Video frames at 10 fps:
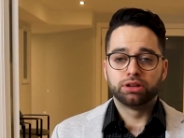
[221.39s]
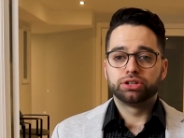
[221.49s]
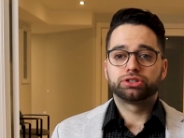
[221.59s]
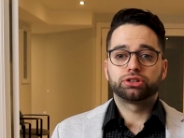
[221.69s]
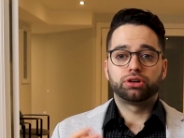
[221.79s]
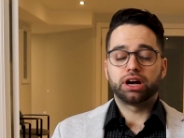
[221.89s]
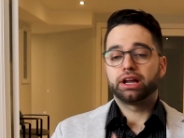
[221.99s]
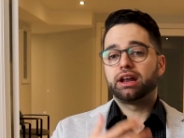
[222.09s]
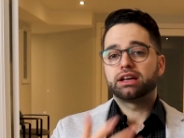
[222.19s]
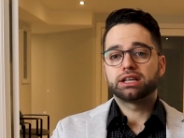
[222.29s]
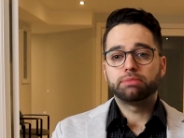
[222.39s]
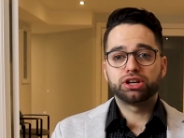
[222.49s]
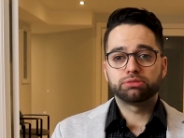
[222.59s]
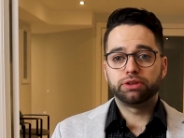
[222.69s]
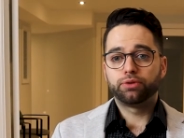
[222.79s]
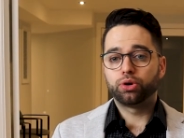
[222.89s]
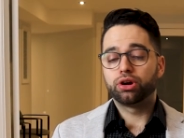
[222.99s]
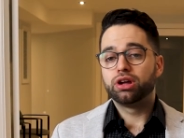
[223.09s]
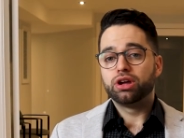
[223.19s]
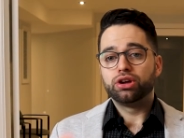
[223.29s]
So again, as I mentioned
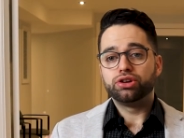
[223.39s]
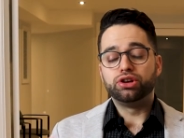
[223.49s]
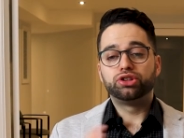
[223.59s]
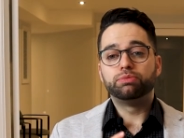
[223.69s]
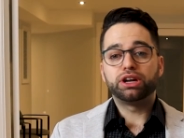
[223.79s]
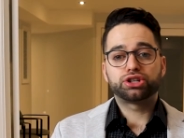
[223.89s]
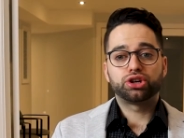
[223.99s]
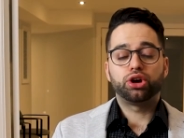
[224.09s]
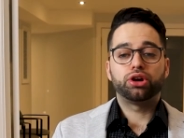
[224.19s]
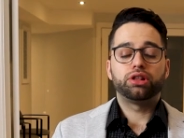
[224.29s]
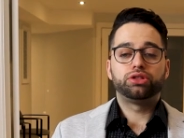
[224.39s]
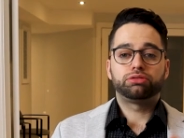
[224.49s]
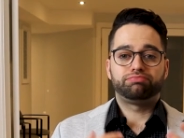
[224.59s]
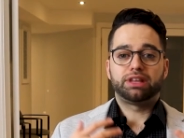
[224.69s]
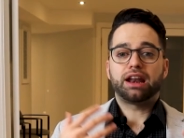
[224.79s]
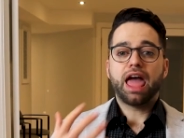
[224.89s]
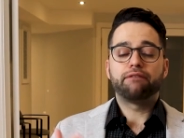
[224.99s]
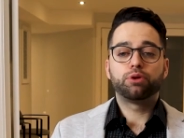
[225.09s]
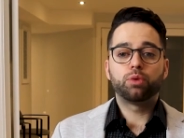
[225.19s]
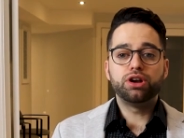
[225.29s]
before, you need to make sure that
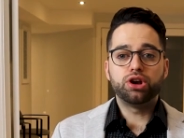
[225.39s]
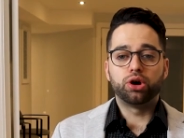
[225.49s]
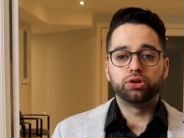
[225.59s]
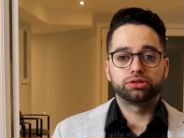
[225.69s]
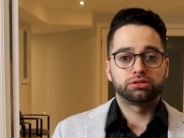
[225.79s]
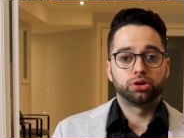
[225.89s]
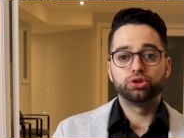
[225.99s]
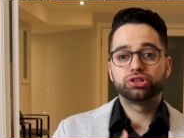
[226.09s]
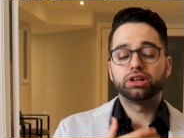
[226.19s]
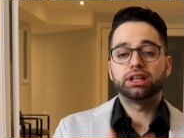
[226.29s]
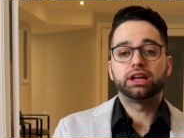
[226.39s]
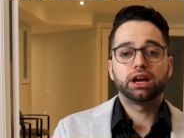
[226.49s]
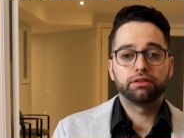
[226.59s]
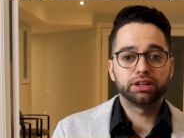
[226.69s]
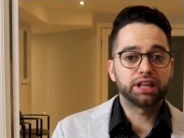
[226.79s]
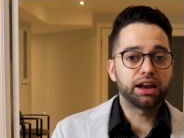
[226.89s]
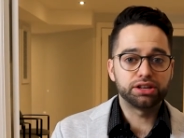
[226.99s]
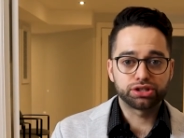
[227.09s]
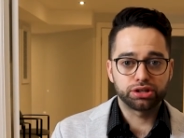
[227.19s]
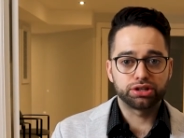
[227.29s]
everyone knows who's going to take care of the
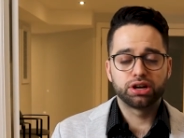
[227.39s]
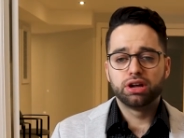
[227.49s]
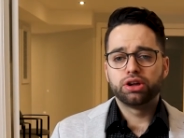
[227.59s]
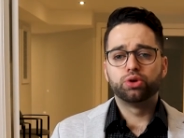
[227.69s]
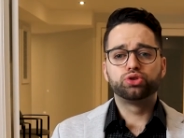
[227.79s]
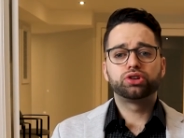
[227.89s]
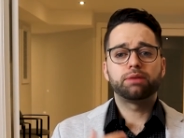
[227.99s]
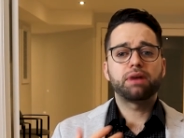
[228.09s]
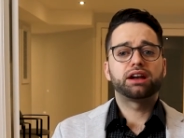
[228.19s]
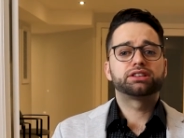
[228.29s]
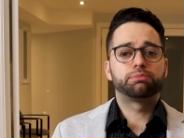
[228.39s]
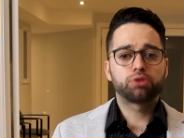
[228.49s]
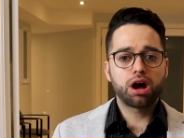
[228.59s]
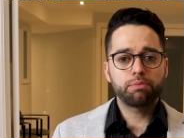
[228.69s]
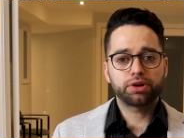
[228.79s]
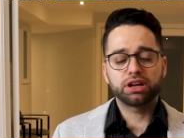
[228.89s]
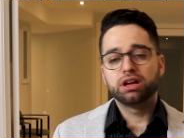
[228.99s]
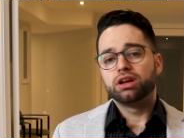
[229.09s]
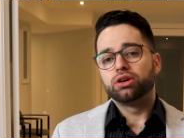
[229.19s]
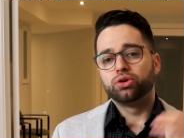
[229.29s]
tenant search, who's going to manage the property,
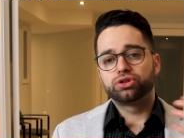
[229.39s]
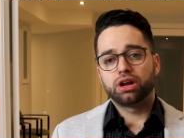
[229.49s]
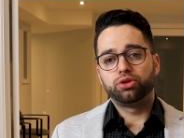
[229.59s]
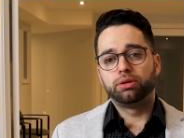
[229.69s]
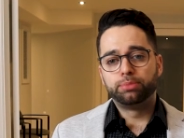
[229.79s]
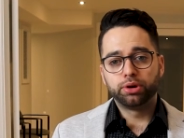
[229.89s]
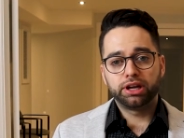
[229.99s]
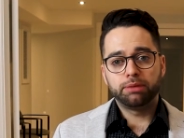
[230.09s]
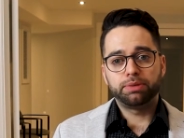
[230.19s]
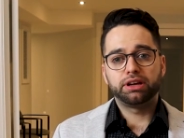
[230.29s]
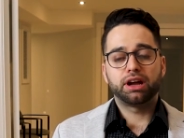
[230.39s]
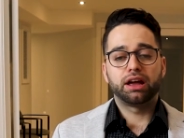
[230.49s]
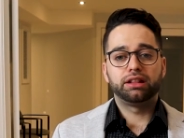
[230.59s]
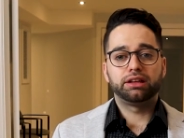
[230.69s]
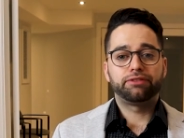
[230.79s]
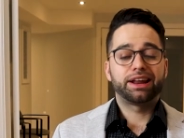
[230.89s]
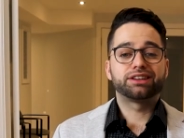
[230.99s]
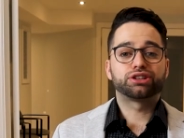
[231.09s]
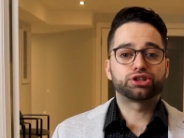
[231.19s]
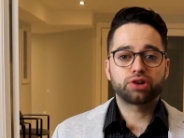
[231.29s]
who's going to do the bookkeeping and the
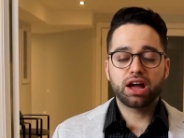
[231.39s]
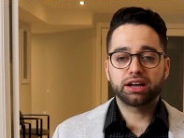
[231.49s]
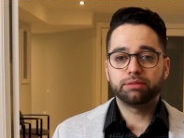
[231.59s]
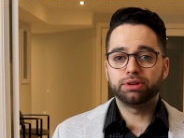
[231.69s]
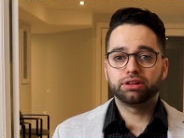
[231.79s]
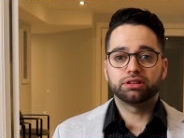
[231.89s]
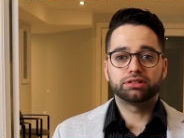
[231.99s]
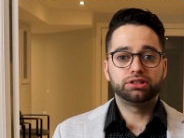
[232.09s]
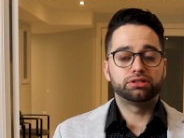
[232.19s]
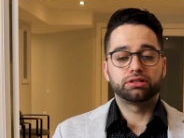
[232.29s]
financial tracking, because